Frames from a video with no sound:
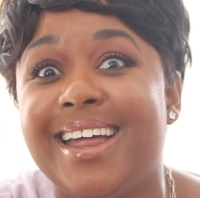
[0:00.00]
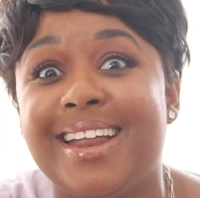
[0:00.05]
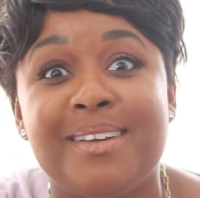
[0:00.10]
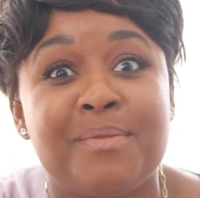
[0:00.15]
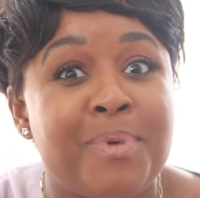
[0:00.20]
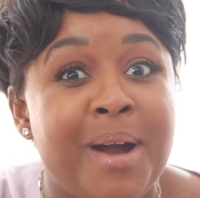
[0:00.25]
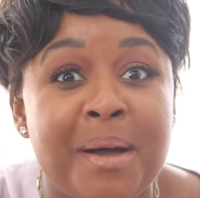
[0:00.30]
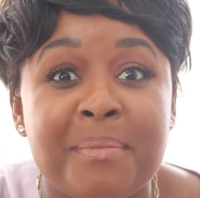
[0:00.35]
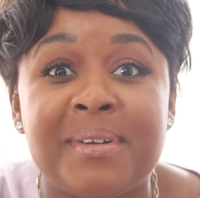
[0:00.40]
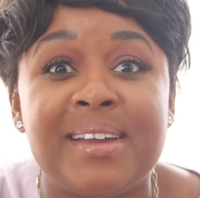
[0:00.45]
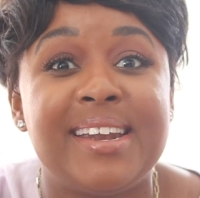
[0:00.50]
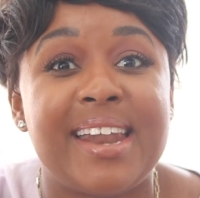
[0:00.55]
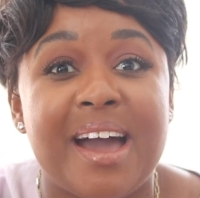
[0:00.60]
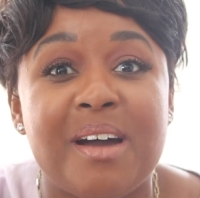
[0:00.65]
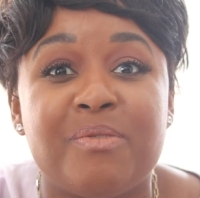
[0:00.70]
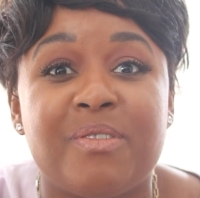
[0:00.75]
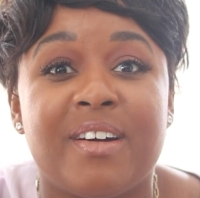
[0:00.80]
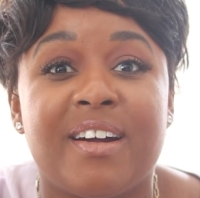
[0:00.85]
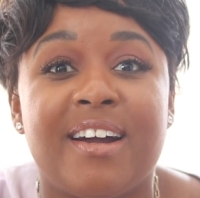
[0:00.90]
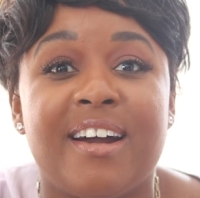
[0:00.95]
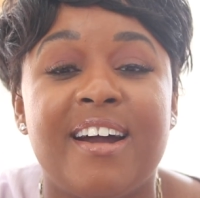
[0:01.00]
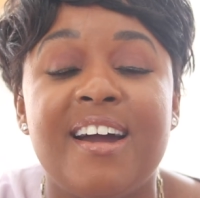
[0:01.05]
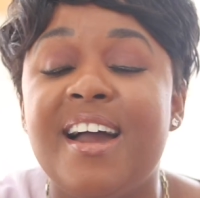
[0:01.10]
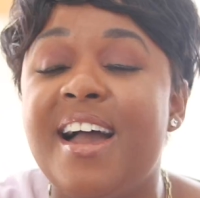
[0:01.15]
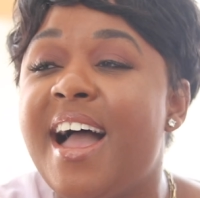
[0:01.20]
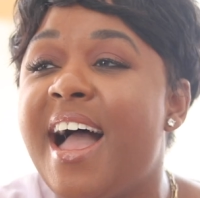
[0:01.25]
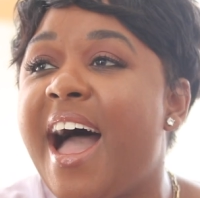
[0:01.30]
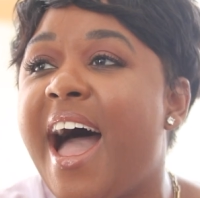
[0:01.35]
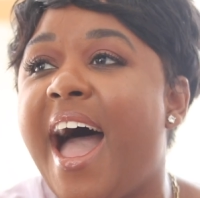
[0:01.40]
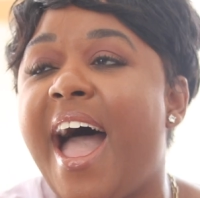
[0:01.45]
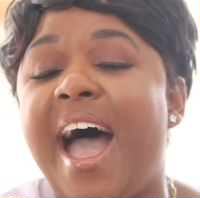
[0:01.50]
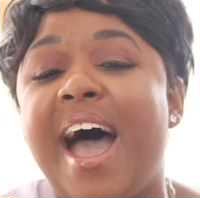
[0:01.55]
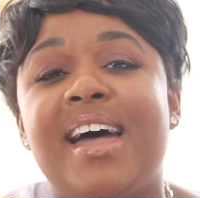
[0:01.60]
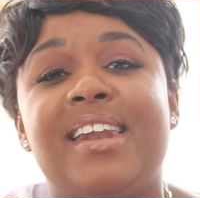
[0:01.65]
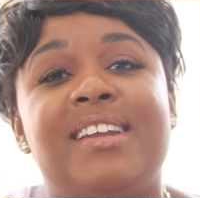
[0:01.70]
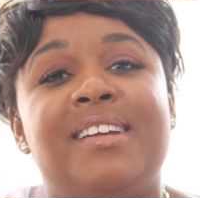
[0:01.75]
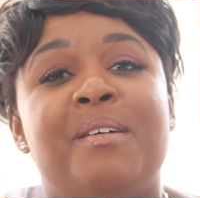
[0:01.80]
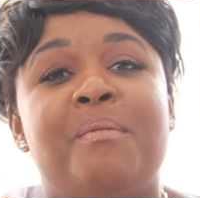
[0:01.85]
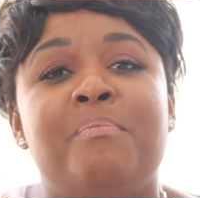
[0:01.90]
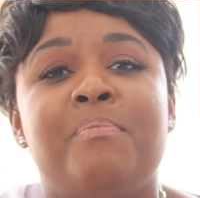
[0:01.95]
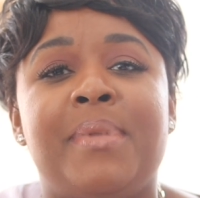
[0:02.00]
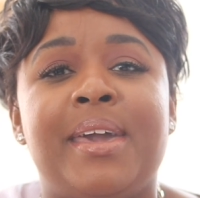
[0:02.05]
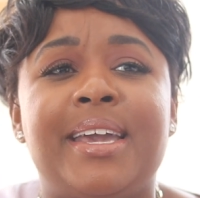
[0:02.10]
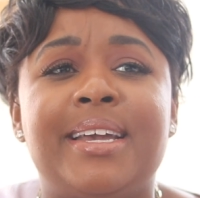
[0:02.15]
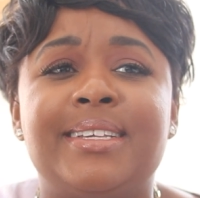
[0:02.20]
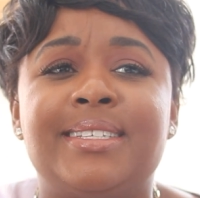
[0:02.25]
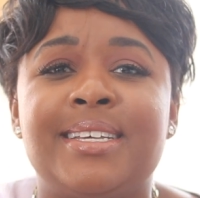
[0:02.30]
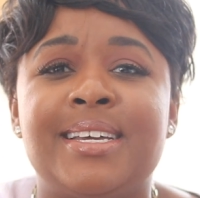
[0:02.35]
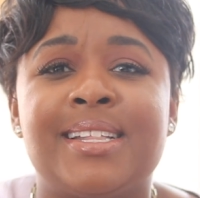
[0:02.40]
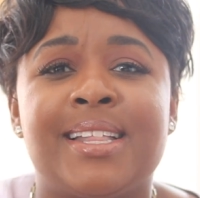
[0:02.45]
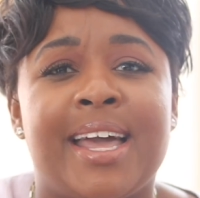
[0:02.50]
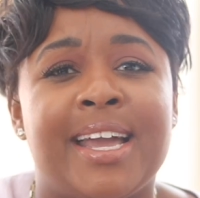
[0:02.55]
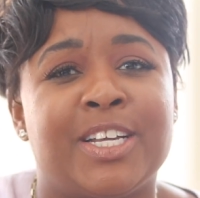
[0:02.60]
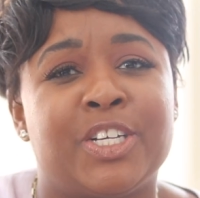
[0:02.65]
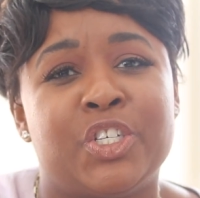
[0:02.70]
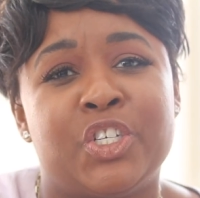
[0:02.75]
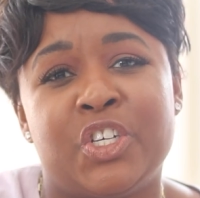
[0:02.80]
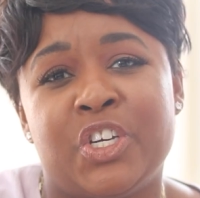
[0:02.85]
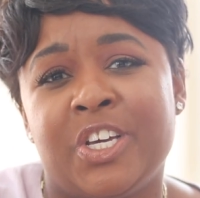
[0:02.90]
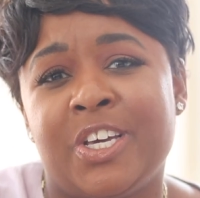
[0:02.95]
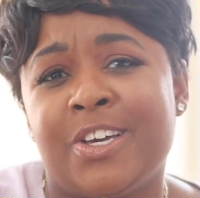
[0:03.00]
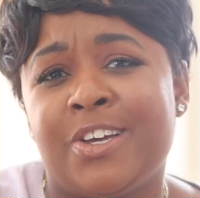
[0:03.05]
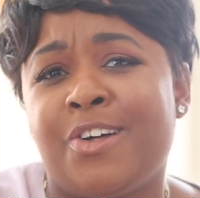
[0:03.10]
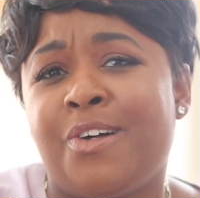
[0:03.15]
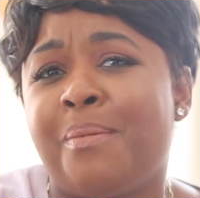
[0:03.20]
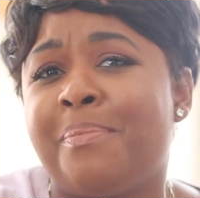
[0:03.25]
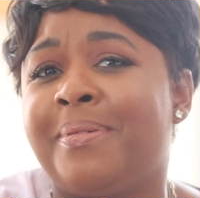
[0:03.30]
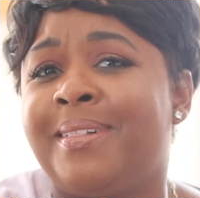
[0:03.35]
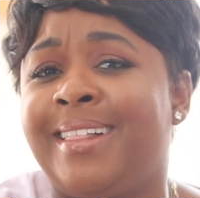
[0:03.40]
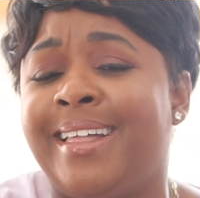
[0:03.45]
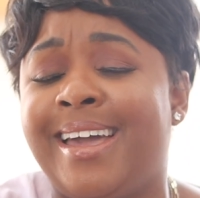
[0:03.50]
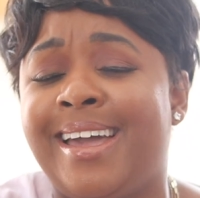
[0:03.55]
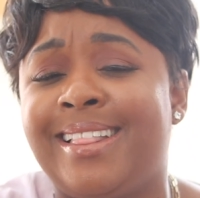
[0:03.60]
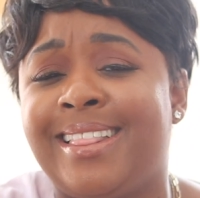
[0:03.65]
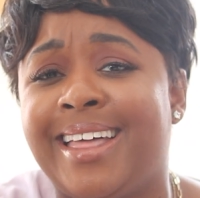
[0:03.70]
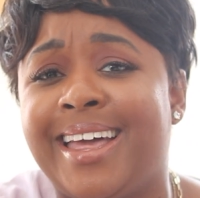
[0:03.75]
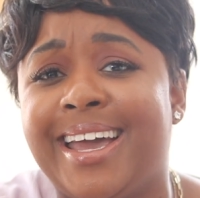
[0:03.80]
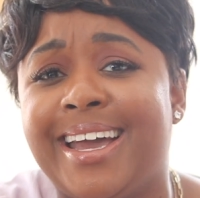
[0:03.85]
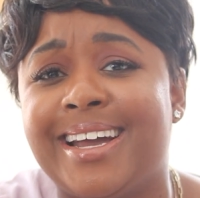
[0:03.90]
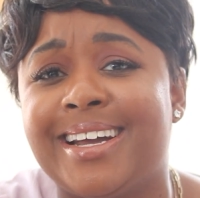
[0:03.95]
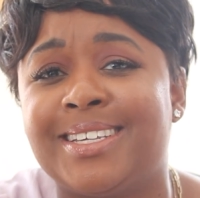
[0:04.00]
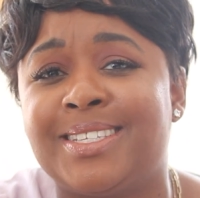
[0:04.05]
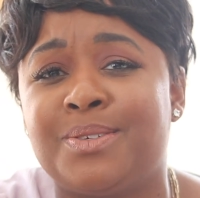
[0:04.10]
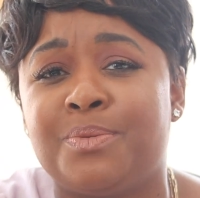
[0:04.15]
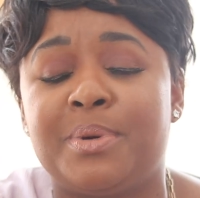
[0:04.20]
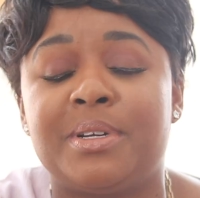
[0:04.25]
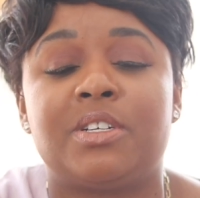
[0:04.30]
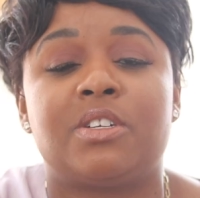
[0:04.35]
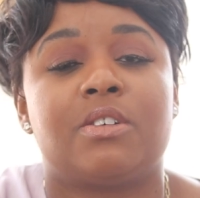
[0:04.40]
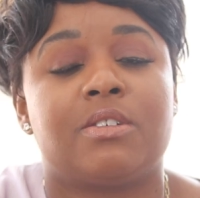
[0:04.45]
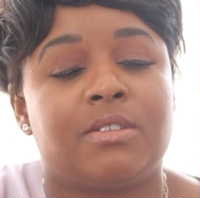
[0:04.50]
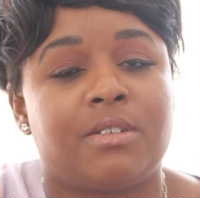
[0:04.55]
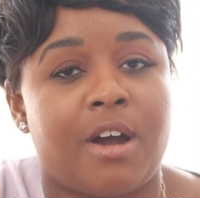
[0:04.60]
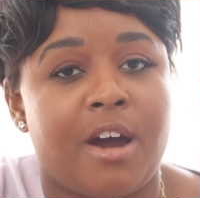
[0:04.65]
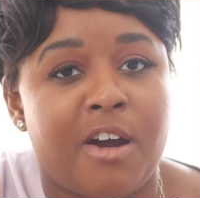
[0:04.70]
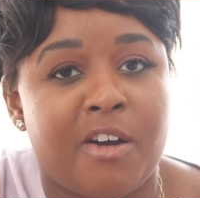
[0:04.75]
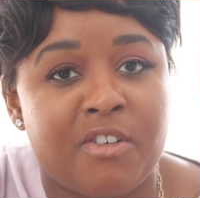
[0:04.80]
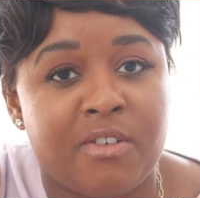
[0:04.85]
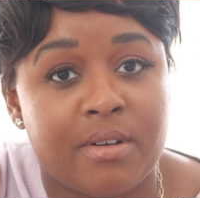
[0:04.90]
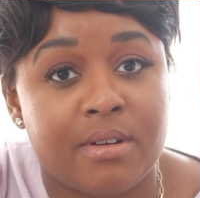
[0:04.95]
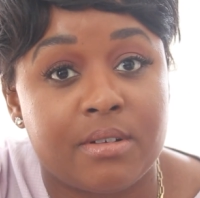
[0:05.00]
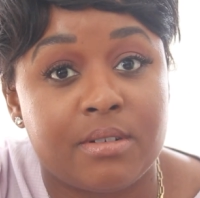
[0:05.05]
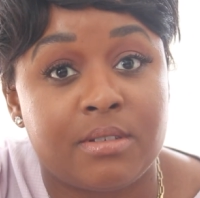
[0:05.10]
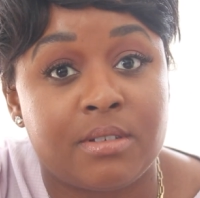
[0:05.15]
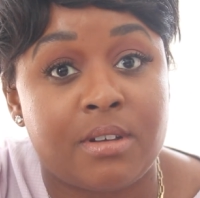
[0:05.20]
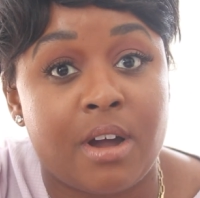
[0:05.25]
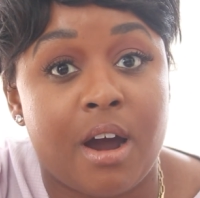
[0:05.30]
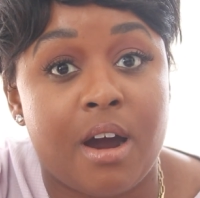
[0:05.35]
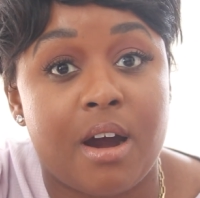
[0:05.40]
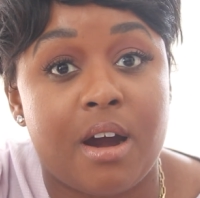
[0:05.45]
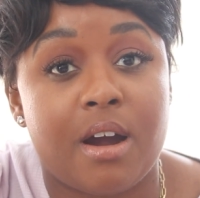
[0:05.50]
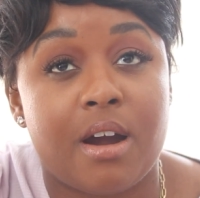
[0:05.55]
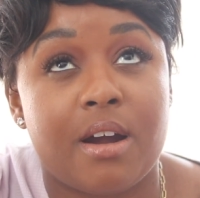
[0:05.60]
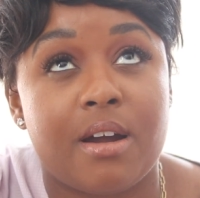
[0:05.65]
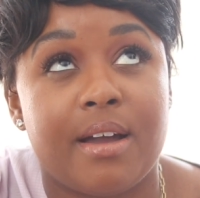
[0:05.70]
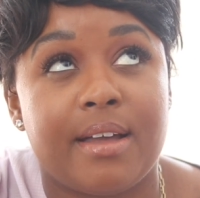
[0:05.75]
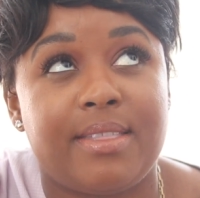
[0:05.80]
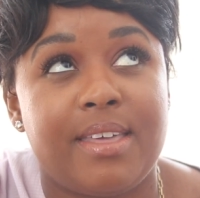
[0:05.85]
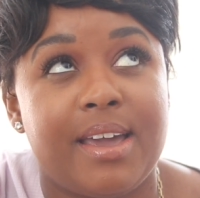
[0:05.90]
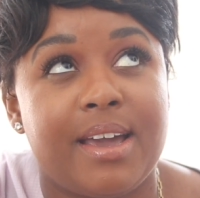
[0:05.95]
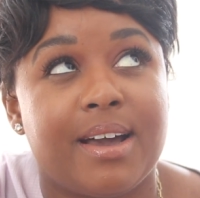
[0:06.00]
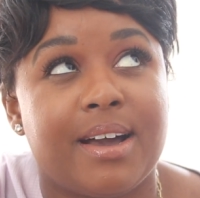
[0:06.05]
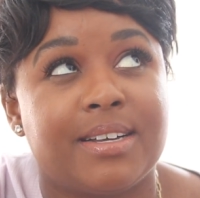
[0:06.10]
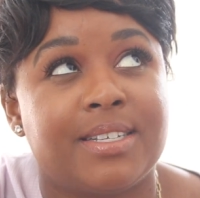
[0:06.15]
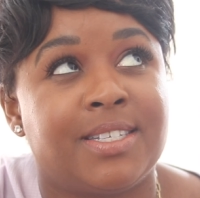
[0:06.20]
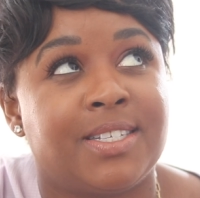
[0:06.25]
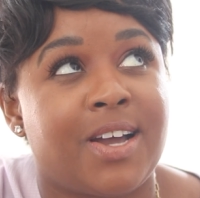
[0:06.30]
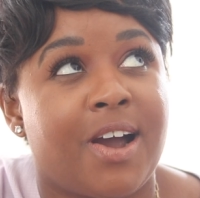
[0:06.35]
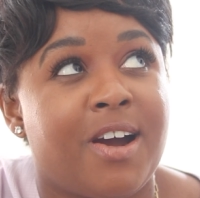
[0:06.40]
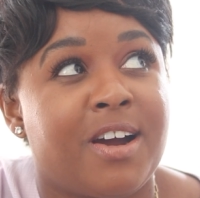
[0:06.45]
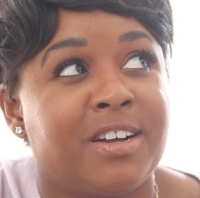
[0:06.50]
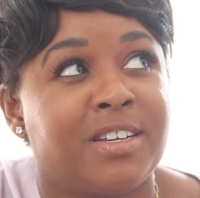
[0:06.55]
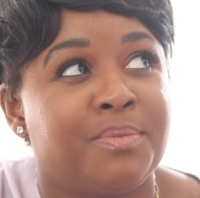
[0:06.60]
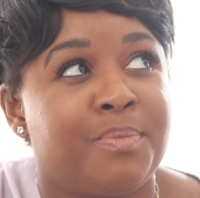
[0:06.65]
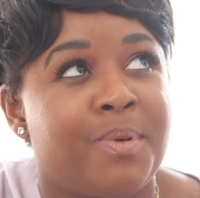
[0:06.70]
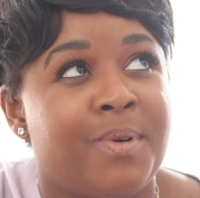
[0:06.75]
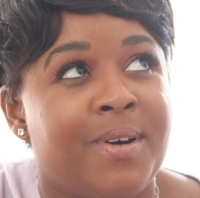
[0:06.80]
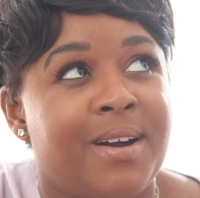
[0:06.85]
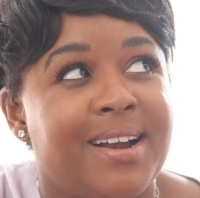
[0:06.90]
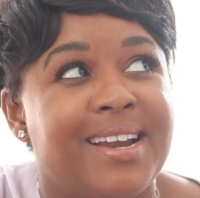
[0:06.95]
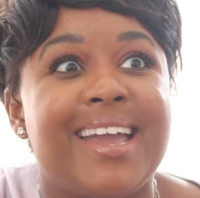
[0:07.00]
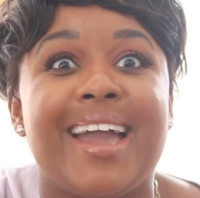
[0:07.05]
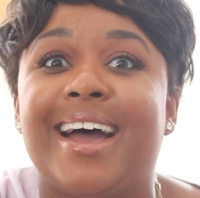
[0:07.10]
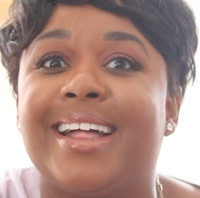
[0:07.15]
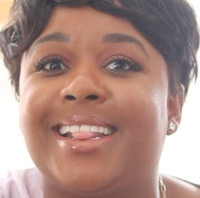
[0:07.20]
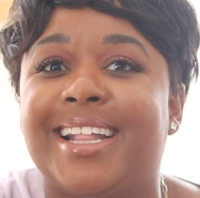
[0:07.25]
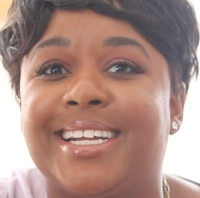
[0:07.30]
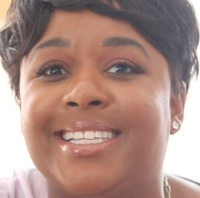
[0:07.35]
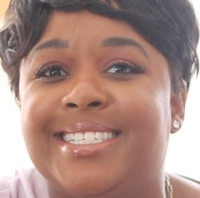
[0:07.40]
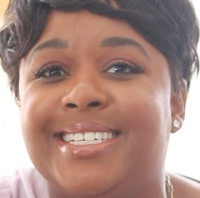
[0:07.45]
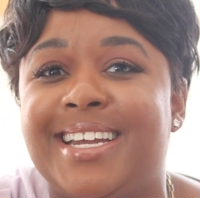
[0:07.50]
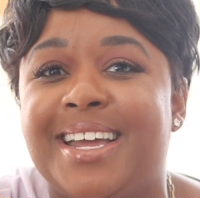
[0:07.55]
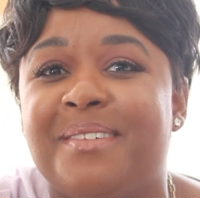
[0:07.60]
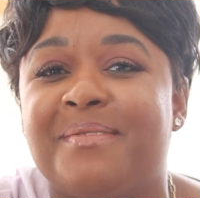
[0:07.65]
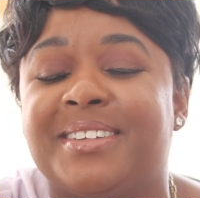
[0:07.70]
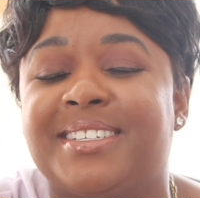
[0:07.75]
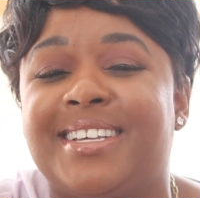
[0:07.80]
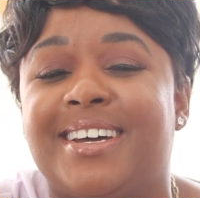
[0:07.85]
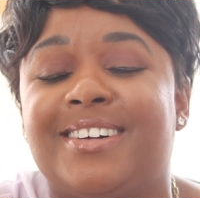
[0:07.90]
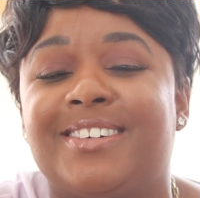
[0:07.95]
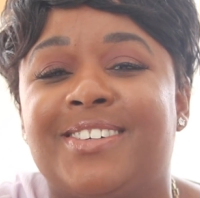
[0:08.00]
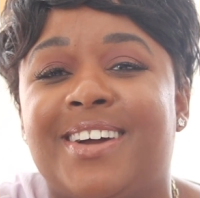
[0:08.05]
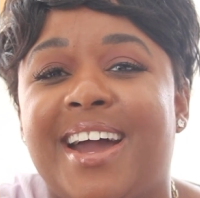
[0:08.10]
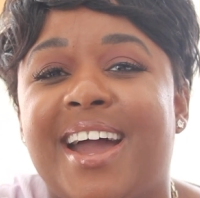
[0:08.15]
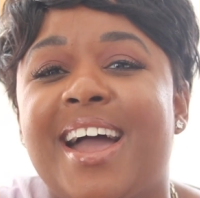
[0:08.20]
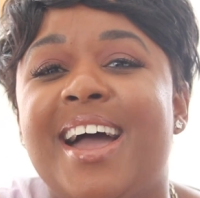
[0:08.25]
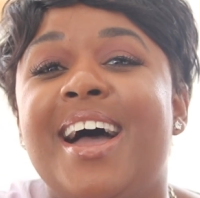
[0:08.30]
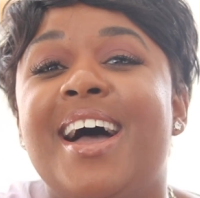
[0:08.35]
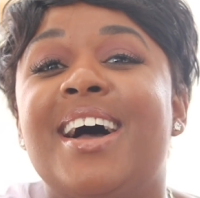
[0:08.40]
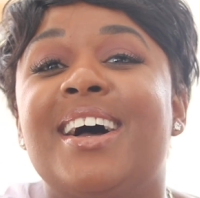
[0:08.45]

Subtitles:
probably never. I had an amazing, like, chill playlist, which I think A Star is Born? Yeah, that's the name of the soundtrack.